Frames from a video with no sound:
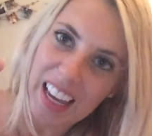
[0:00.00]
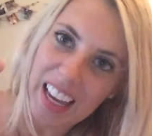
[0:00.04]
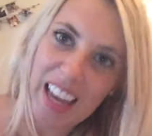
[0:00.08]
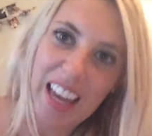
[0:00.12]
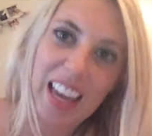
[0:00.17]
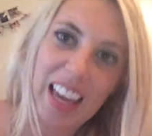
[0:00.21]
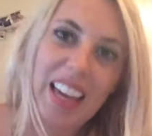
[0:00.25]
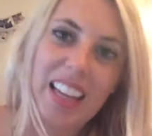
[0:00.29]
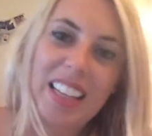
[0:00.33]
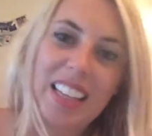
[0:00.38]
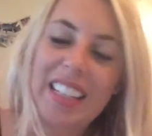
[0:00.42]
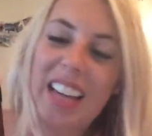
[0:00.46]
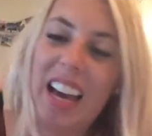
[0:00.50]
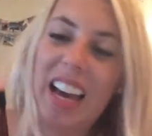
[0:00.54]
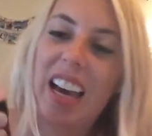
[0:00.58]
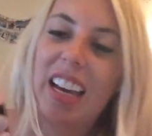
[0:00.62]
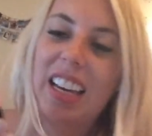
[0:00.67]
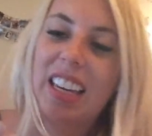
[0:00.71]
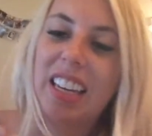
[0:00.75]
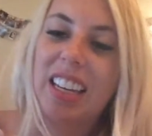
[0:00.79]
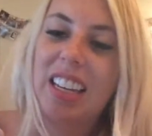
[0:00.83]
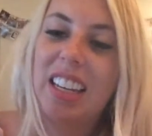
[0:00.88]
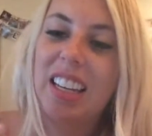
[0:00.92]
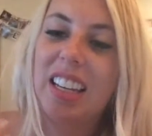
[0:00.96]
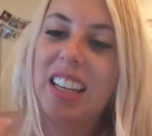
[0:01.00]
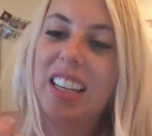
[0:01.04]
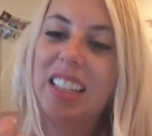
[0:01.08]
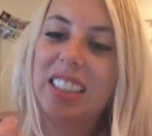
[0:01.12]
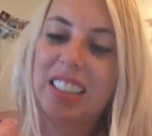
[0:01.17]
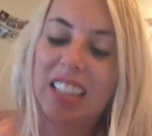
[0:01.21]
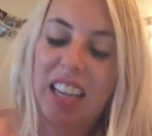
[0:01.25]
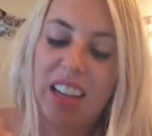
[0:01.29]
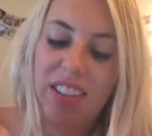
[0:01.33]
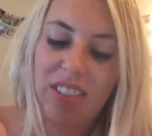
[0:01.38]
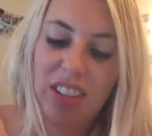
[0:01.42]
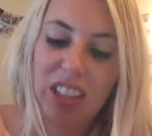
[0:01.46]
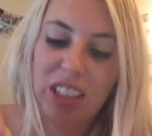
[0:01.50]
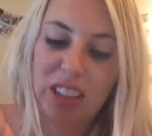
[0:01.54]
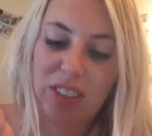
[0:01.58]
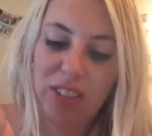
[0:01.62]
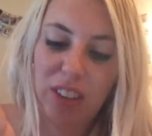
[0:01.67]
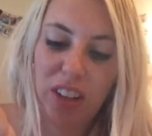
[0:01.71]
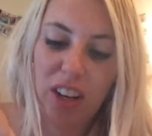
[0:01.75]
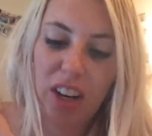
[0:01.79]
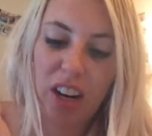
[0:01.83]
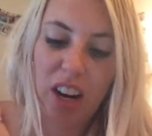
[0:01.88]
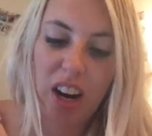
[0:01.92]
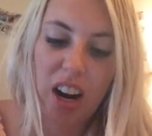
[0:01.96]
And I can save this
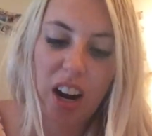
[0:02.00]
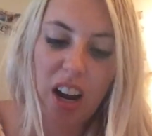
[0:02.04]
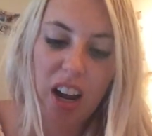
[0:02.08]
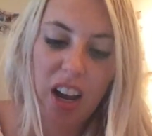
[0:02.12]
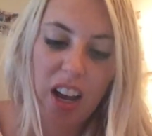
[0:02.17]
for